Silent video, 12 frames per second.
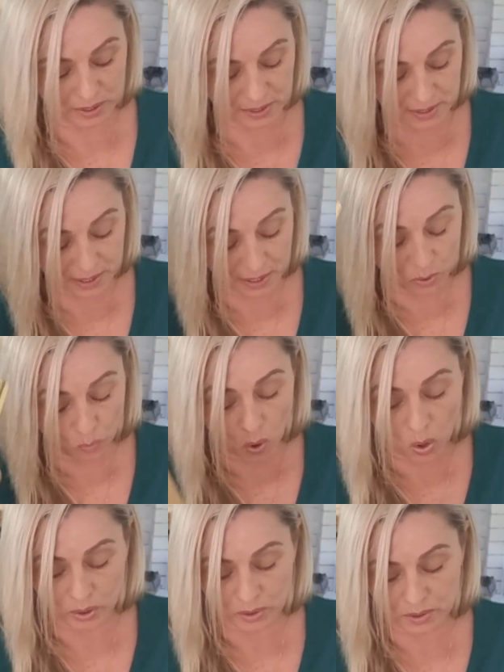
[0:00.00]
This King of
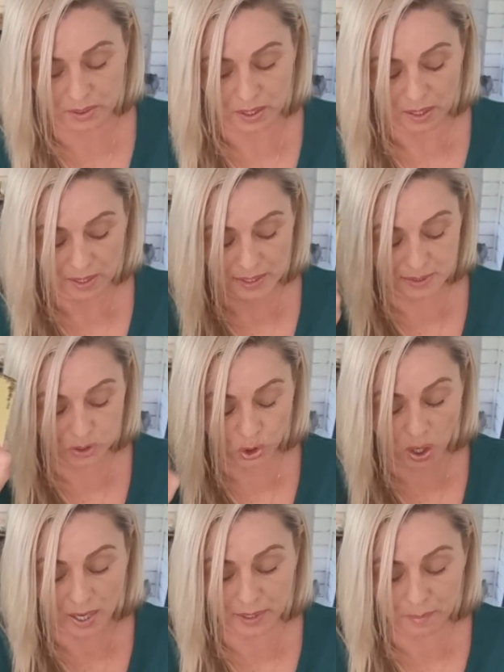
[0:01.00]
Wands, he's
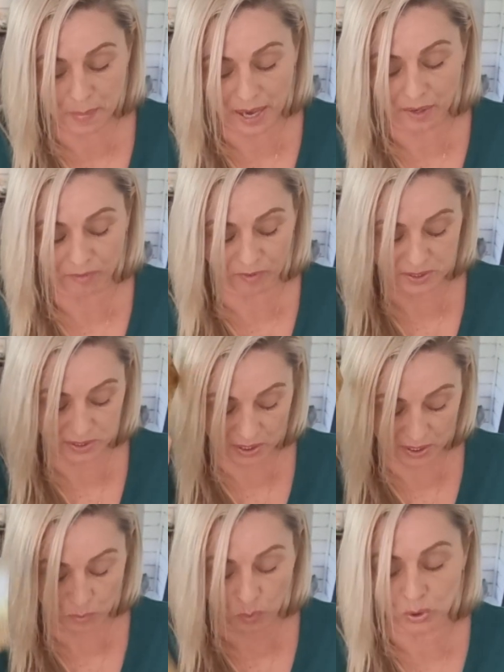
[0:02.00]
trying to manifest it.
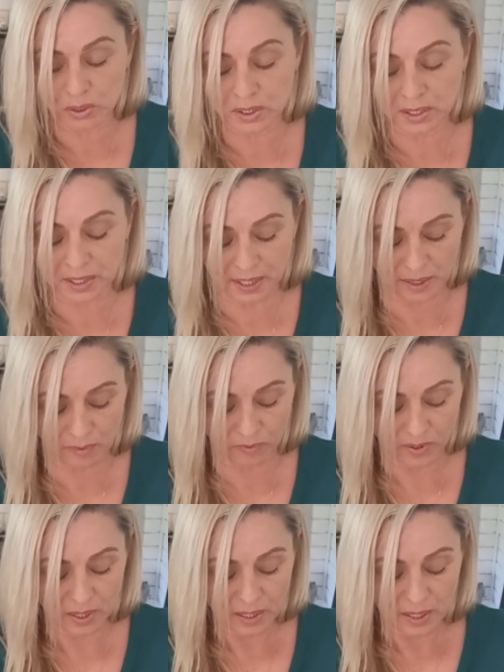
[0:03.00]
He wants to give.